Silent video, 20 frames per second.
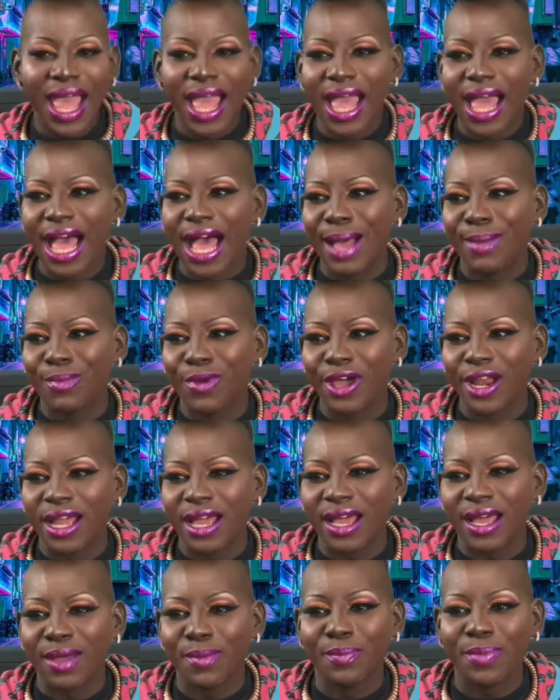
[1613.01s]
I'm
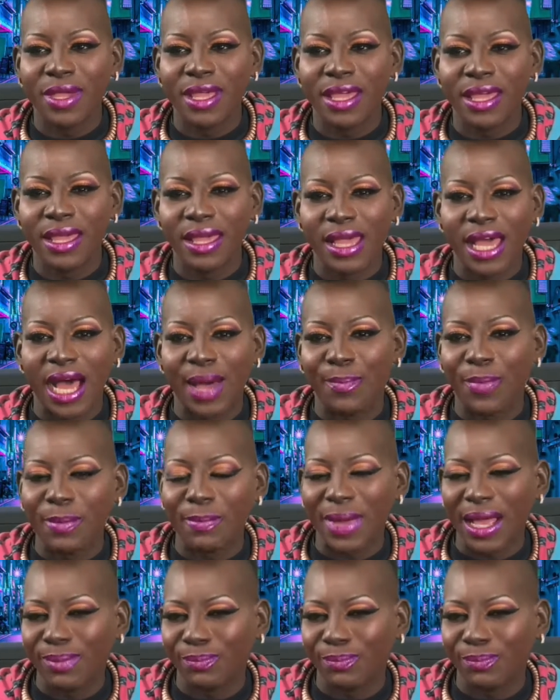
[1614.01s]
gonna be upping my